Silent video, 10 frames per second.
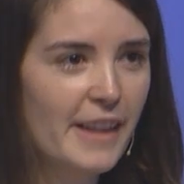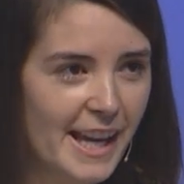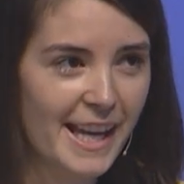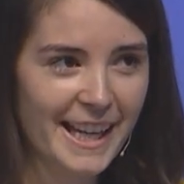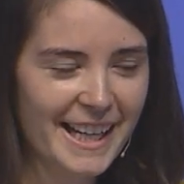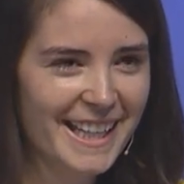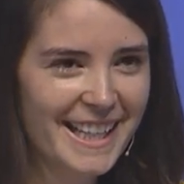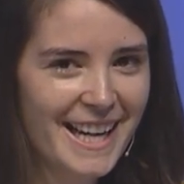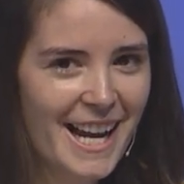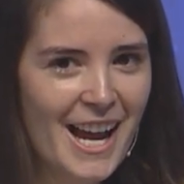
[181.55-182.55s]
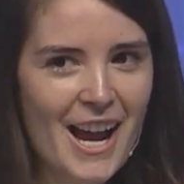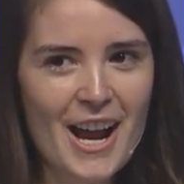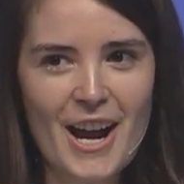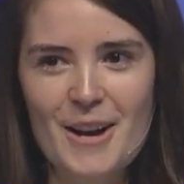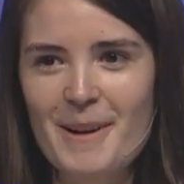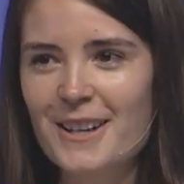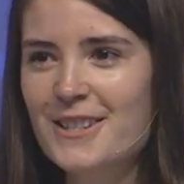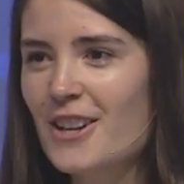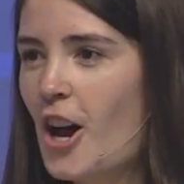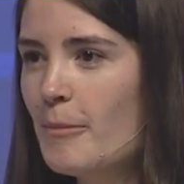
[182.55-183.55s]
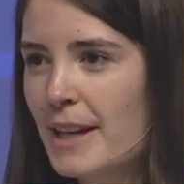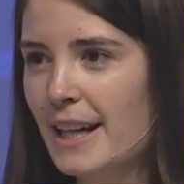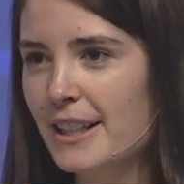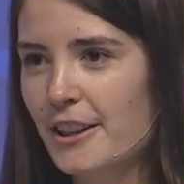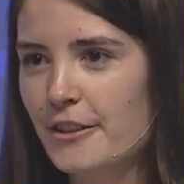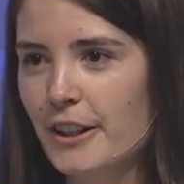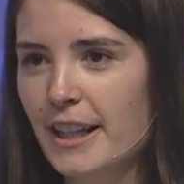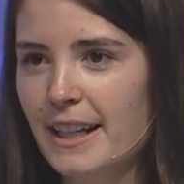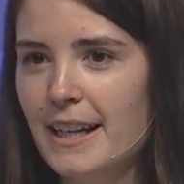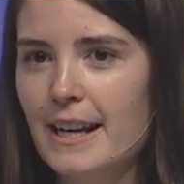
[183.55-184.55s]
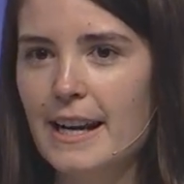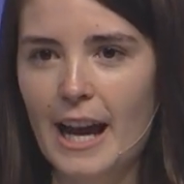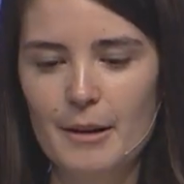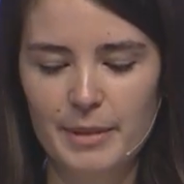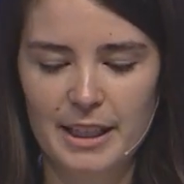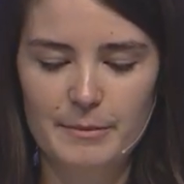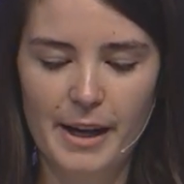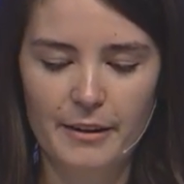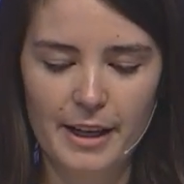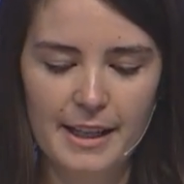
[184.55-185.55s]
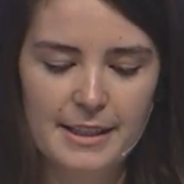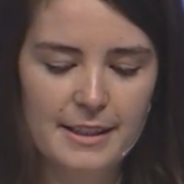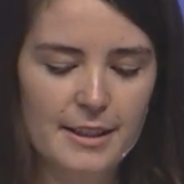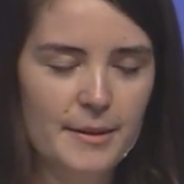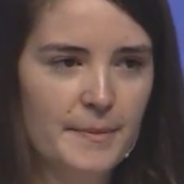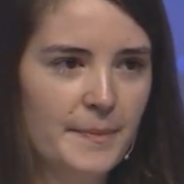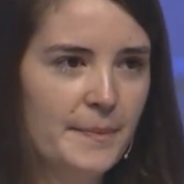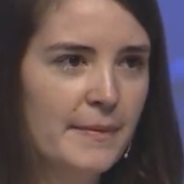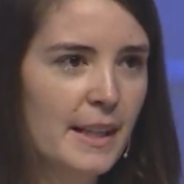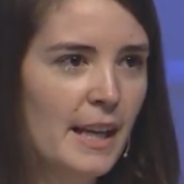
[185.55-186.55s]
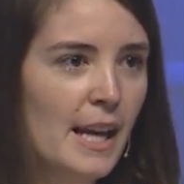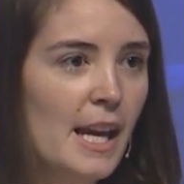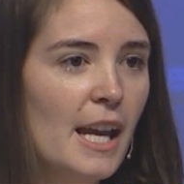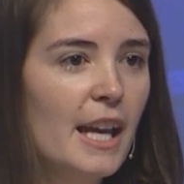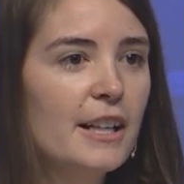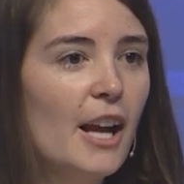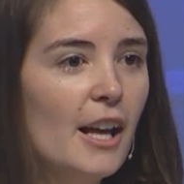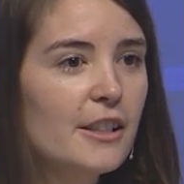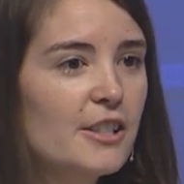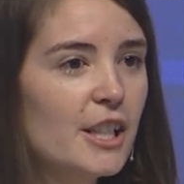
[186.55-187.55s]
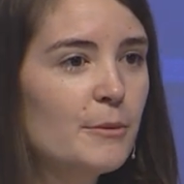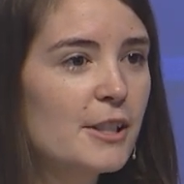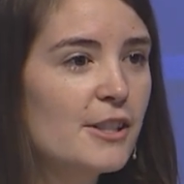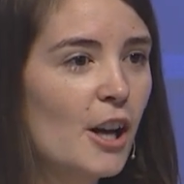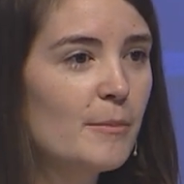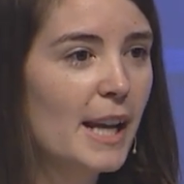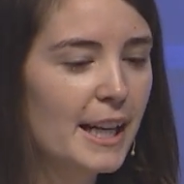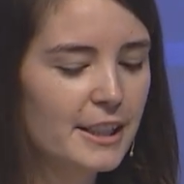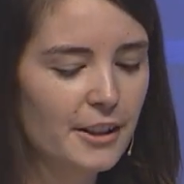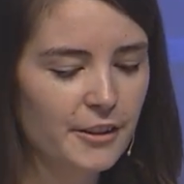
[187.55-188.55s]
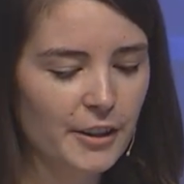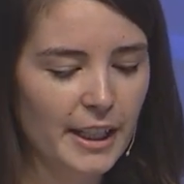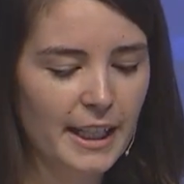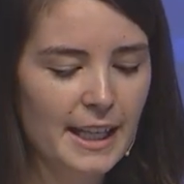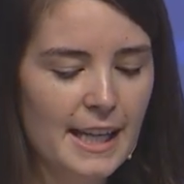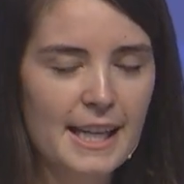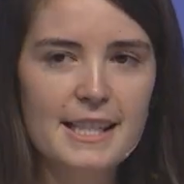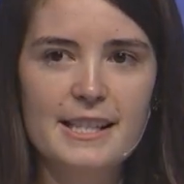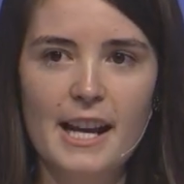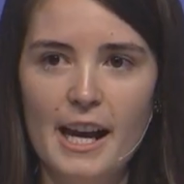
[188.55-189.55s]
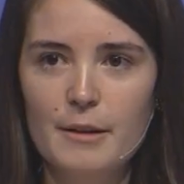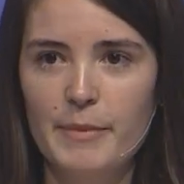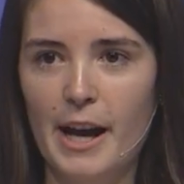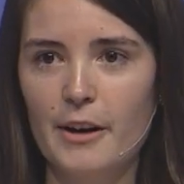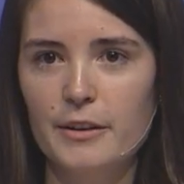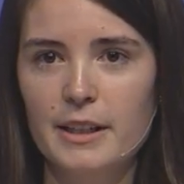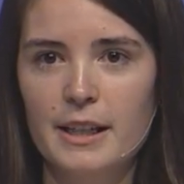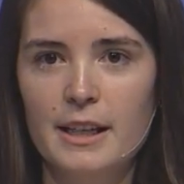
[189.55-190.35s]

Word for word: thing about Psalm 93 not being about us? Acknowledging what Psalm 93 is not about